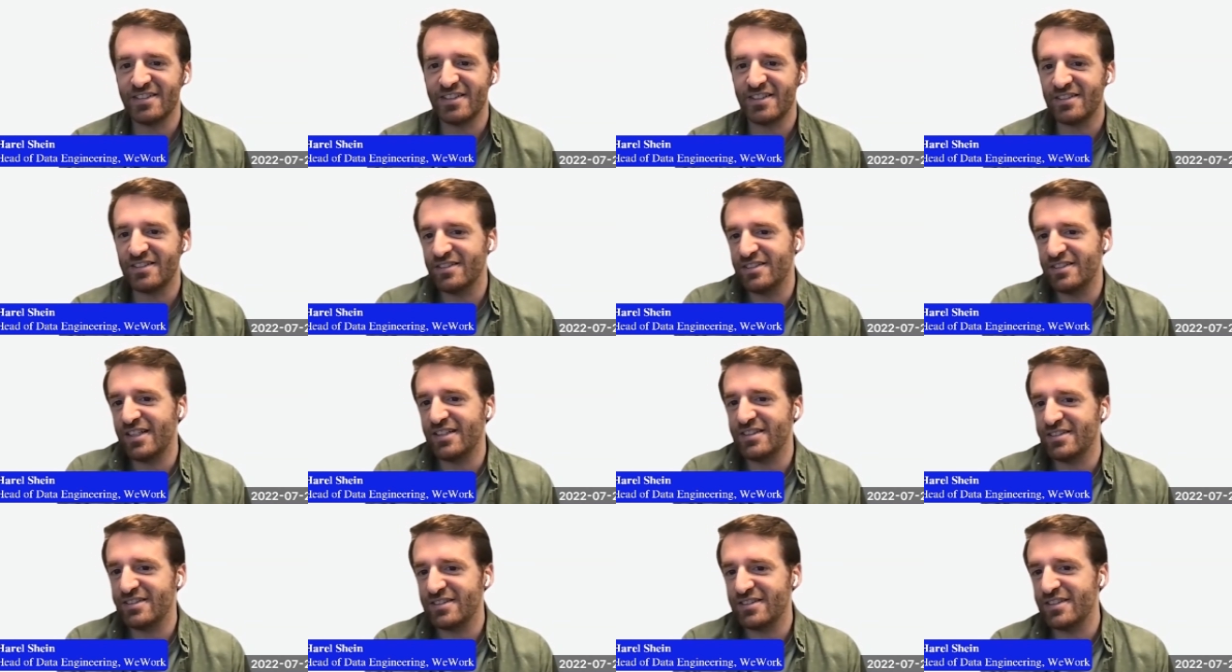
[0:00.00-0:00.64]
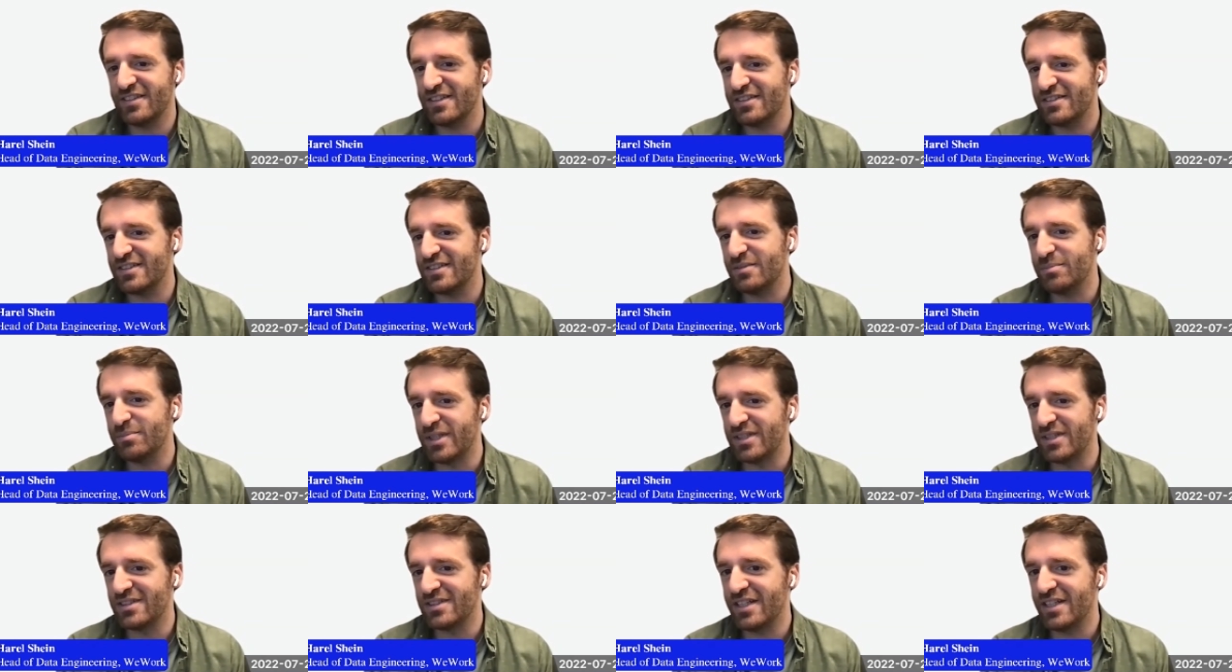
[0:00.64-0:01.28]
That's
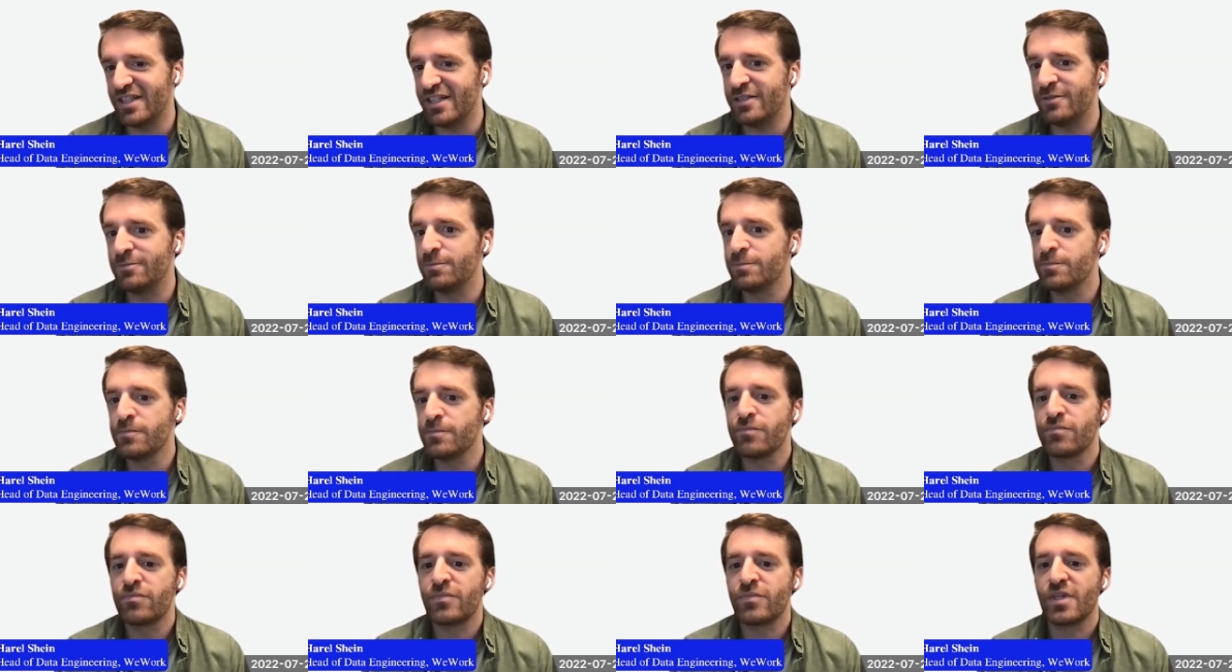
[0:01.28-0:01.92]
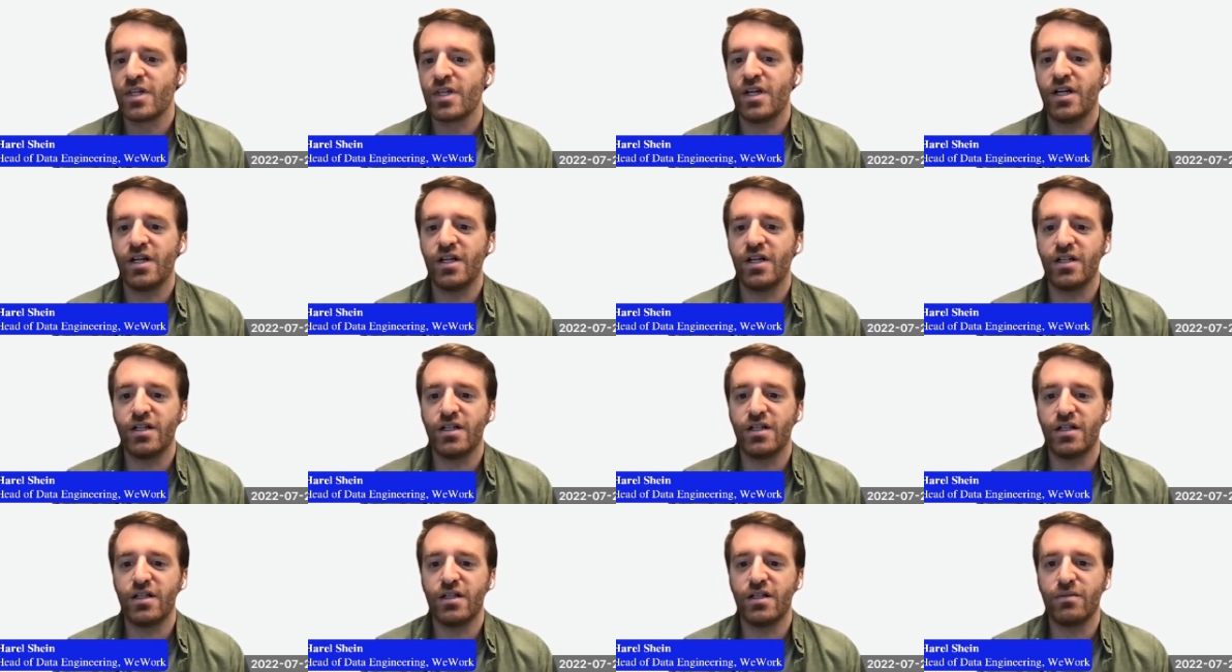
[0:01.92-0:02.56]
the baseline.
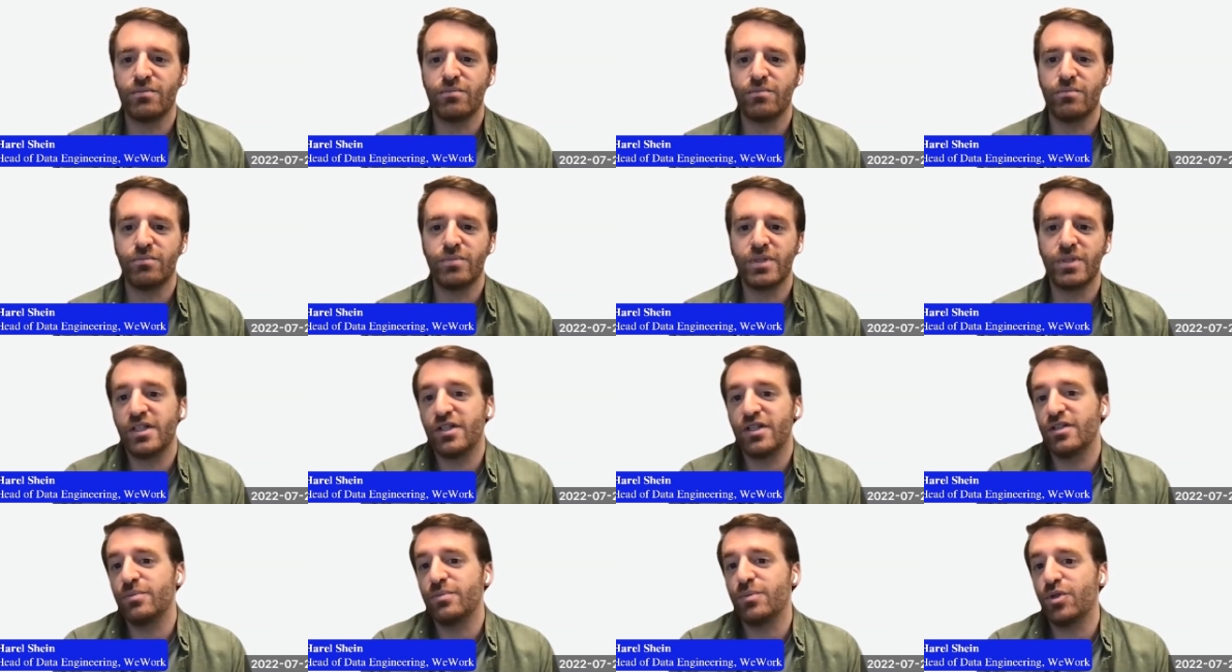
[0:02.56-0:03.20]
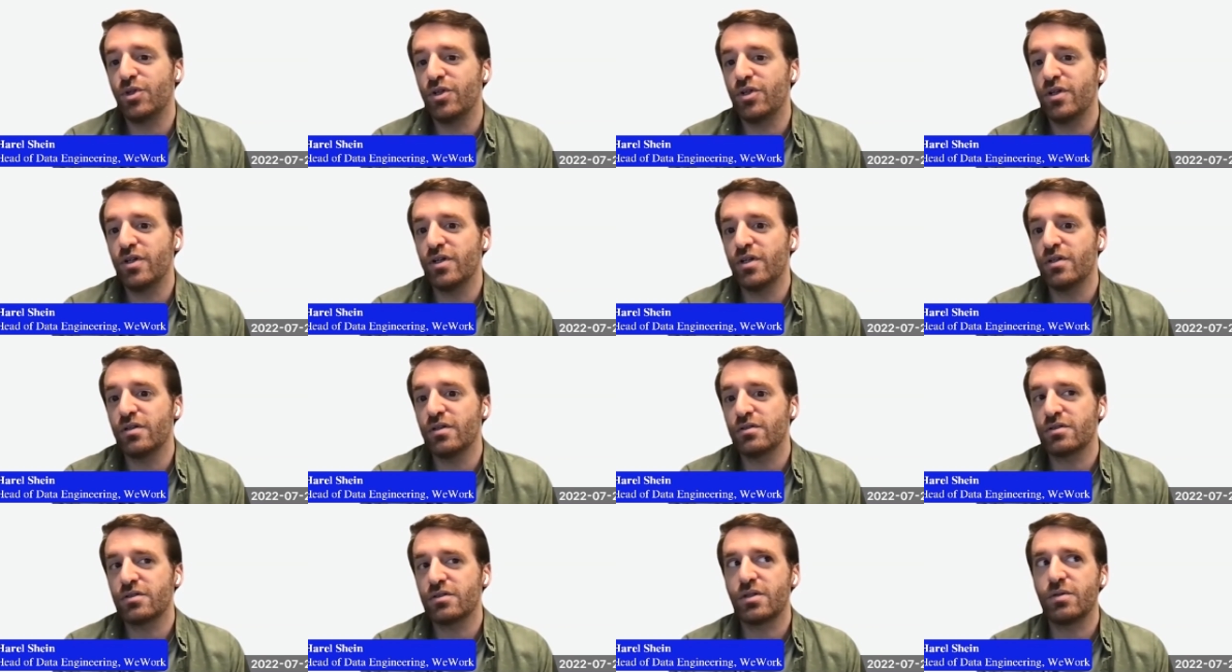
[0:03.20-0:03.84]
But there are
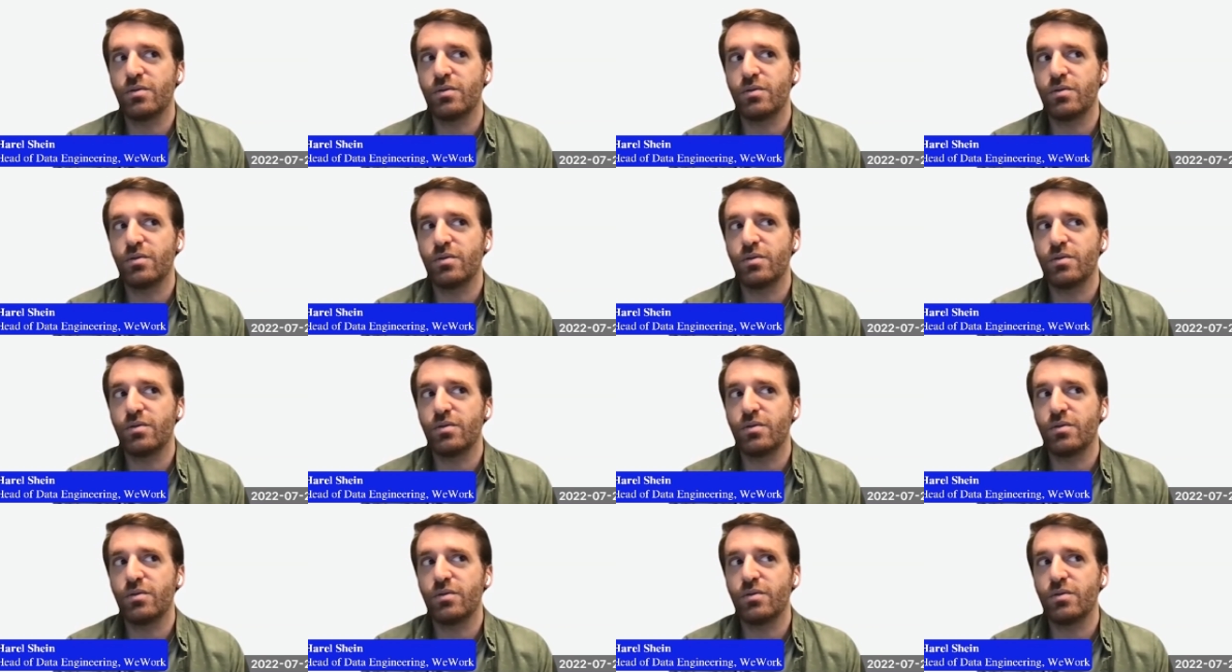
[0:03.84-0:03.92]
more